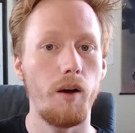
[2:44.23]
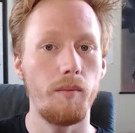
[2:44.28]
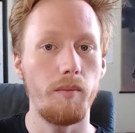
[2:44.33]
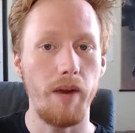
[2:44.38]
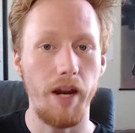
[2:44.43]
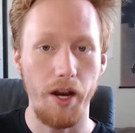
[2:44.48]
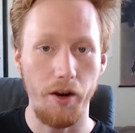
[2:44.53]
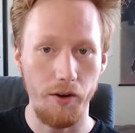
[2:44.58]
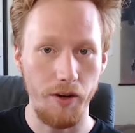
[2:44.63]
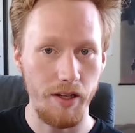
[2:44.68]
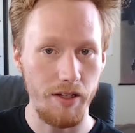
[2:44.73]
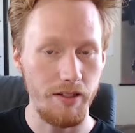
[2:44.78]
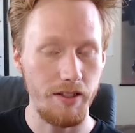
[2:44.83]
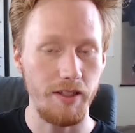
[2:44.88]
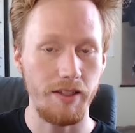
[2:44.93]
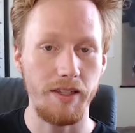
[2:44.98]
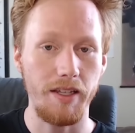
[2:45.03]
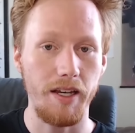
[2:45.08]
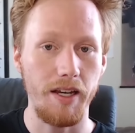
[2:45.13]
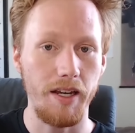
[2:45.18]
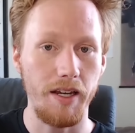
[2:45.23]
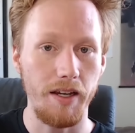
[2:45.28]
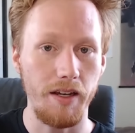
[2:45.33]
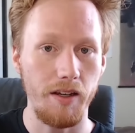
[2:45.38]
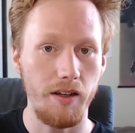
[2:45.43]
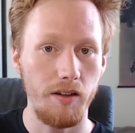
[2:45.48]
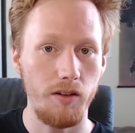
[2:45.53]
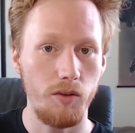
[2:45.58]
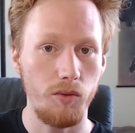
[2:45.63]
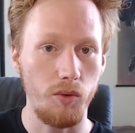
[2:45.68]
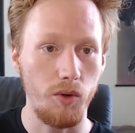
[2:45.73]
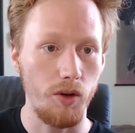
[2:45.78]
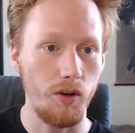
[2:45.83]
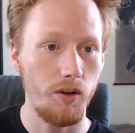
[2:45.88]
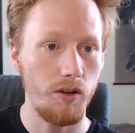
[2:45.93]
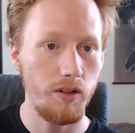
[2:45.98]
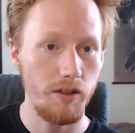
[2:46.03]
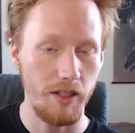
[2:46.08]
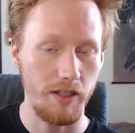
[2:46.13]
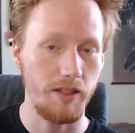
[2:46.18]
areas that the
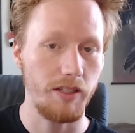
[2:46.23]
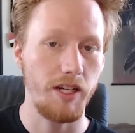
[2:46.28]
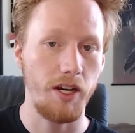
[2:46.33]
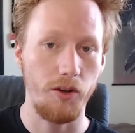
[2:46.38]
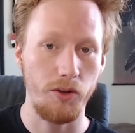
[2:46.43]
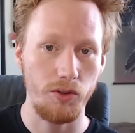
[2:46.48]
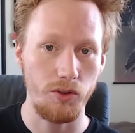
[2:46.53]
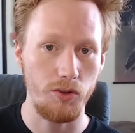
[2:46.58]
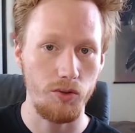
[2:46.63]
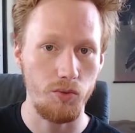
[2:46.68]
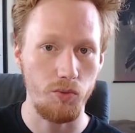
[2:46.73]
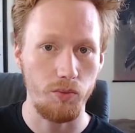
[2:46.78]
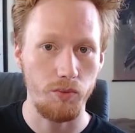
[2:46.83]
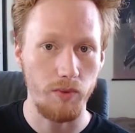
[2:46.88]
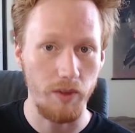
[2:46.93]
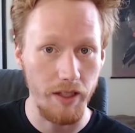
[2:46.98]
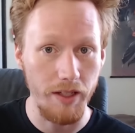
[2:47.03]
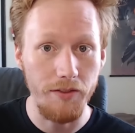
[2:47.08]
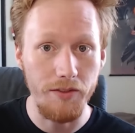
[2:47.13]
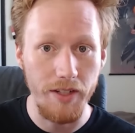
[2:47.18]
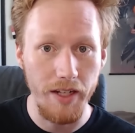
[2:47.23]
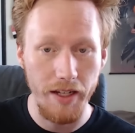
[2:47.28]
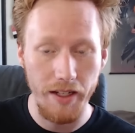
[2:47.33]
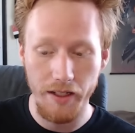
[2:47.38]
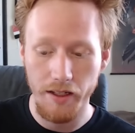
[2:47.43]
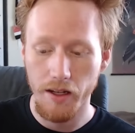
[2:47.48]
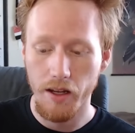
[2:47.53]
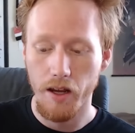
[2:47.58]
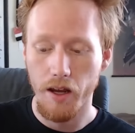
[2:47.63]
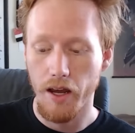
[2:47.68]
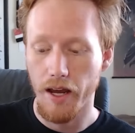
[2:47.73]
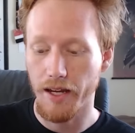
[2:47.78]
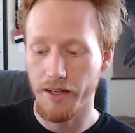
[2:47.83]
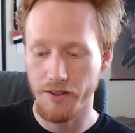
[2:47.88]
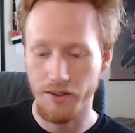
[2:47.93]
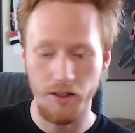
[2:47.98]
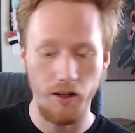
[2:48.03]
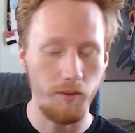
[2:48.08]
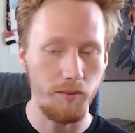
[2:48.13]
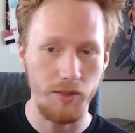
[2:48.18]
characters lived in,
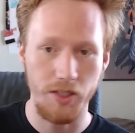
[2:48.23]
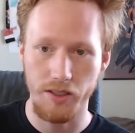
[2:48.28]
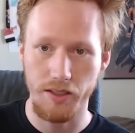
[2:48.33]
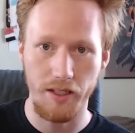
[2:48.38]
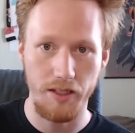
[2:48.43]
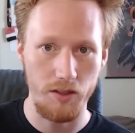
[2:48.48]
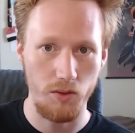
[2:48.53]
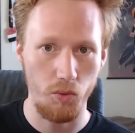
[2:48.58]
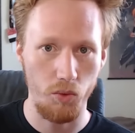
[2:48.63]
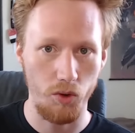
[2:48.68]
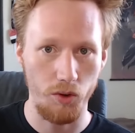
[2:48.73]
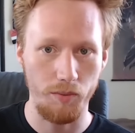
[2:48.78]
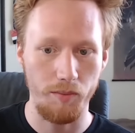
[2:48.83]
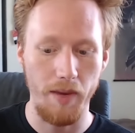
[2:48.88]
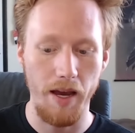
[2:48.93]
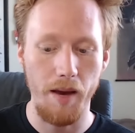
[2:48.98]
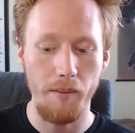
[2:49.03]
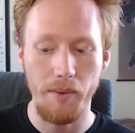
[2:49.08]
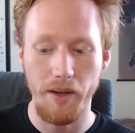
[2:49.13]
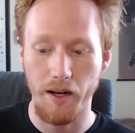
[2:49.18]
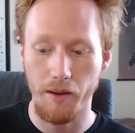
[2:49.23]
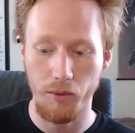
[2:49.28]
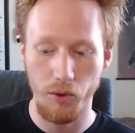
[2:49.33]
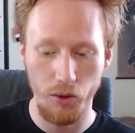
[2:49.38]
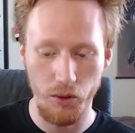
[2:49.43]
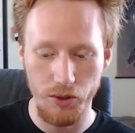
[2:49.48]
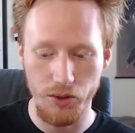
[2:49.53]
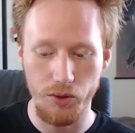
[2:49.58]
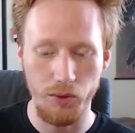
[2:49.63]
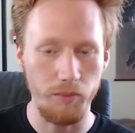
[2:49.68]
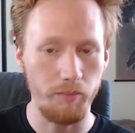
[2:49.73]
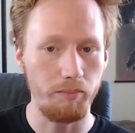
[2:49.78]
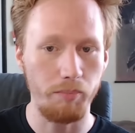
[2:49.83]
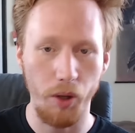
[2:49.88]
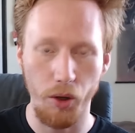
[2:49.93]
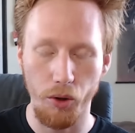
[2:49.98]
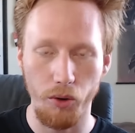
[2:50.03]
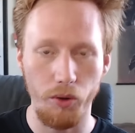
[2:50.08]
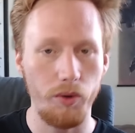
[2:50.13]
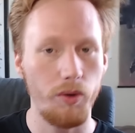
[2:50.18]
and some just as a world map, and I'm going to
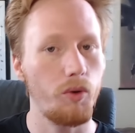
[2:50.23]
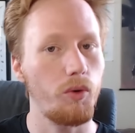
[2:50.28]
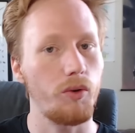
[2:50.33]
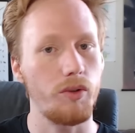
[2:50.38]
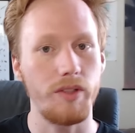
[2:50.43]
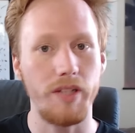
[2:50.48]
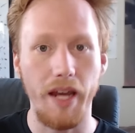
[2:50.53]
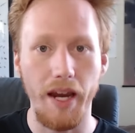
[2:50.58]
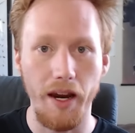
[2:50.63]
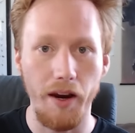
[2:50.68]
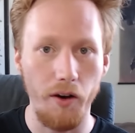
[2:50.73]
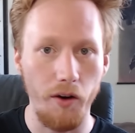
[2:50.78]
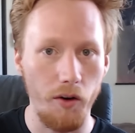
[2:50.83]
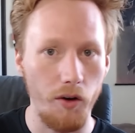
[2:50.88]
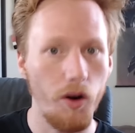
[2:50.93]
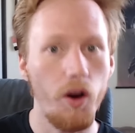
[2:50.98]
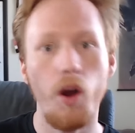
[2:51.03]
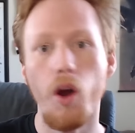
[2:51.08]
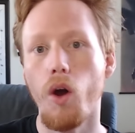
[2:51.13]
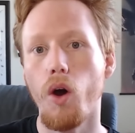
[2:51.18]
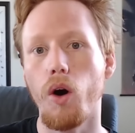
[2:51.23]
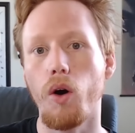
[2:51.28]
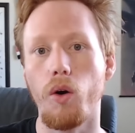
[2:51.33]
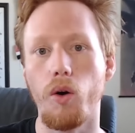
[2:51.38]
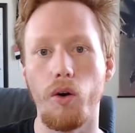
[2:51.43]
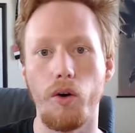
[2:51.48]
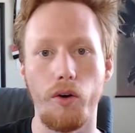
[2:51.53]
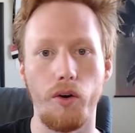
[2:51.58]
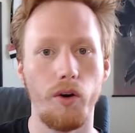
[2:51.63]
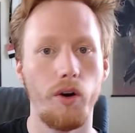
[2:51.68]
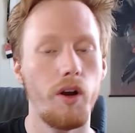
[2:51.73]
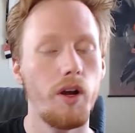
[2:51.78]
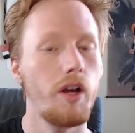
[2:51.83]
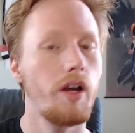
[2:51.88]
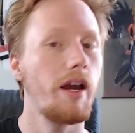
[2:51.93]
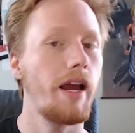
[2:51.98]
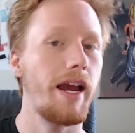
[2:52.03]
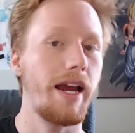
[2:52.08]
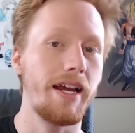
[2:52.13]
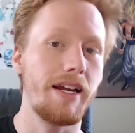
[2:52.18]
burn or tear or
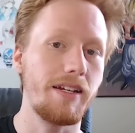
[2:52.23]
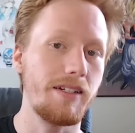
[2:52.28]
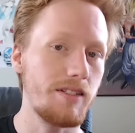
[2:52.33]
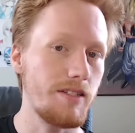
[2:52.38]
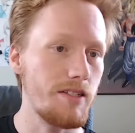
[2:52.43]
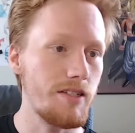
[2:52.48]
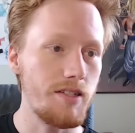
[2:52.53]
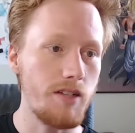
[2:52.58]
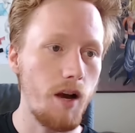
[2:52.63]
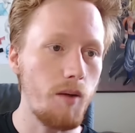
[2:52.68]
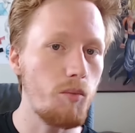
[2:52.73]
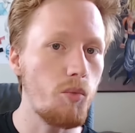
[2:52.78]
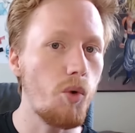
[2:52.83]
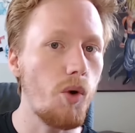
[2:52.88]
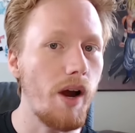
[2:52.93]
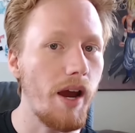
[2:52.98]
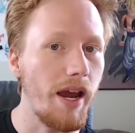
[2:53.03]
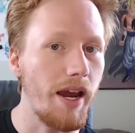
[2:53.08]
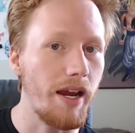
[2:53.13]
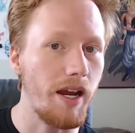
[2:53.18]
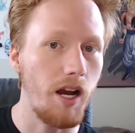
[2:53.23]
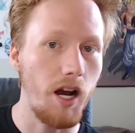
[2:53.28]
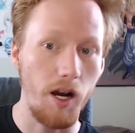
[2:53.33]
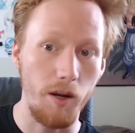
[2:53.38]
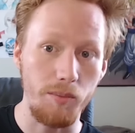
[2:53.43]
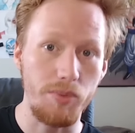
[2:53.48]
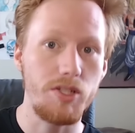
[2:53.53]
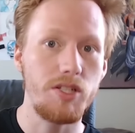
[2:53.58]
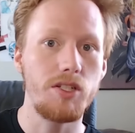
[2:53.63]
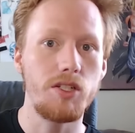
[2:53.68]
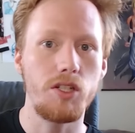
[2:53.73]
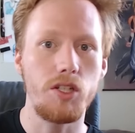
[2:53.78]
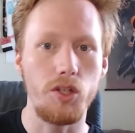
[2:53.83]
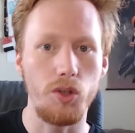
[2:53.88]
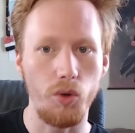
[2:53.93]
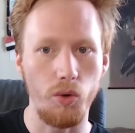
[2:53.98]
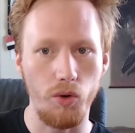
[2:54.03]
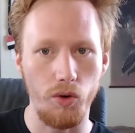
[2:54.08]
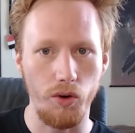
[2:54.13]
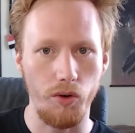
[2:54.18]
in some way
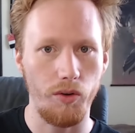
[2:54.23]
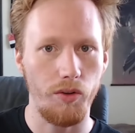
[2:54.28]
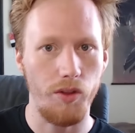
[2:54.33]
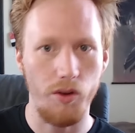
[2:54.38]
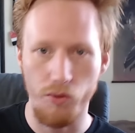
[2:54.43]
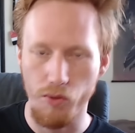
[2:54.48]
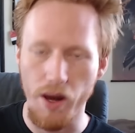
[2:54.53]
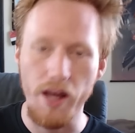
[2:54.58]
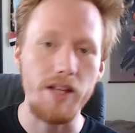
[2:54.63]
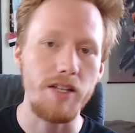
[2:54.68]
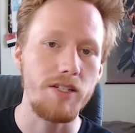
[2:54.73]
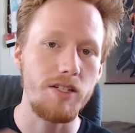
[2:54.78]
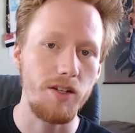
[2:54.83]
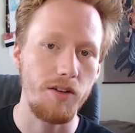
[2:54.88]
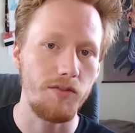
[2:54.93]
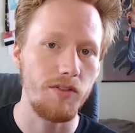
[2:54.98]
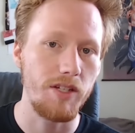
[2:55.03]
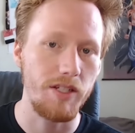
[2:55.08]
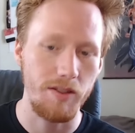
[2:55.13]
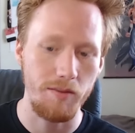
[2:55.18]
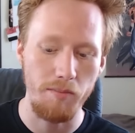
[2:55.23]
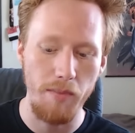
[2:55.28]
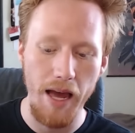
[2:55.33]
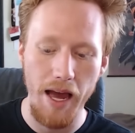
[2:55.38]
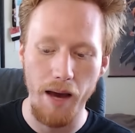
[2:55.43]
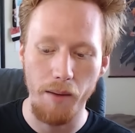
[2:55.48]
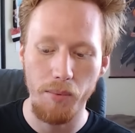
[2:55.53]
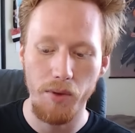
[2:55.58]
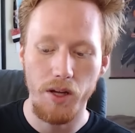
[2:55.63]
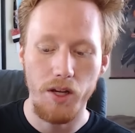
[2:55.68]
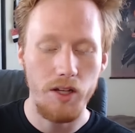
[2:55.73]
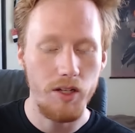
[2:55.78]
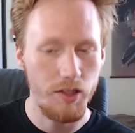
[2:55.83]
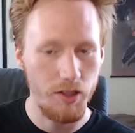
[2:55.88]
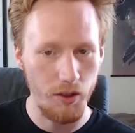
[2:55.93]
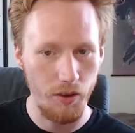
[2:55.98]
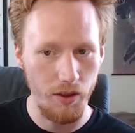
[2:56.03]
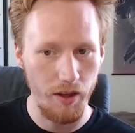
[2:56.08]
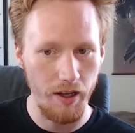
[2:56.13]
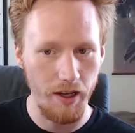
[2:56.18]
obscure the rest of this map
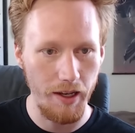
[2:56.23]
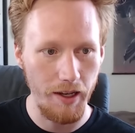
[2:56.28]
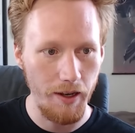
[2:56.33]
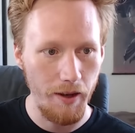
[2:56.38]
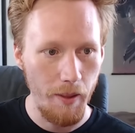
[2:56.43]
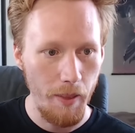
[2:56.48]
so that